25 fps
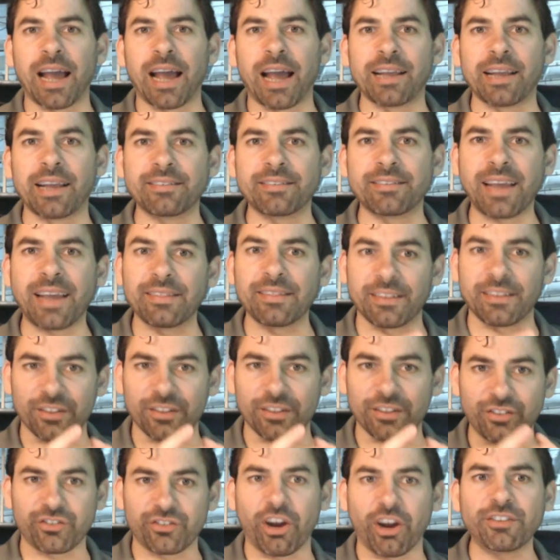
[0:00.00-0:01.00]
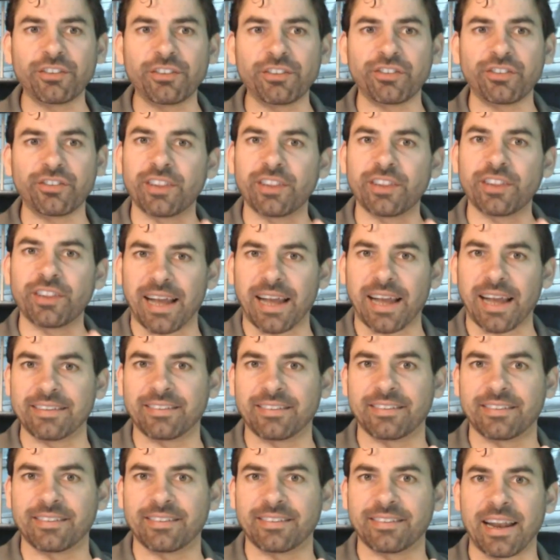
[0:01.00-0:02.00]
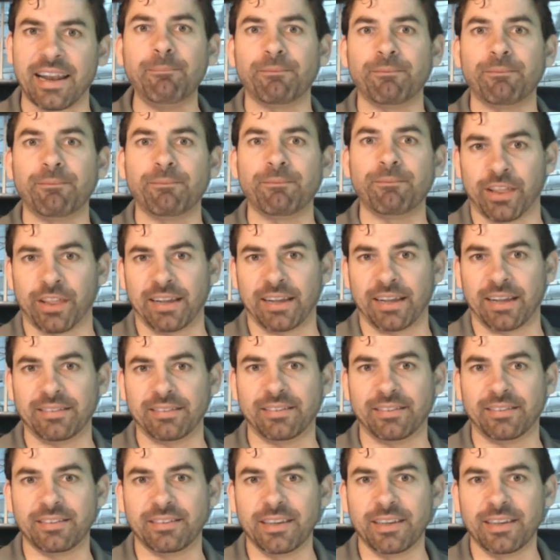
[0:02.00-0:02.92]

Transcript: kind of the structure that I set up for this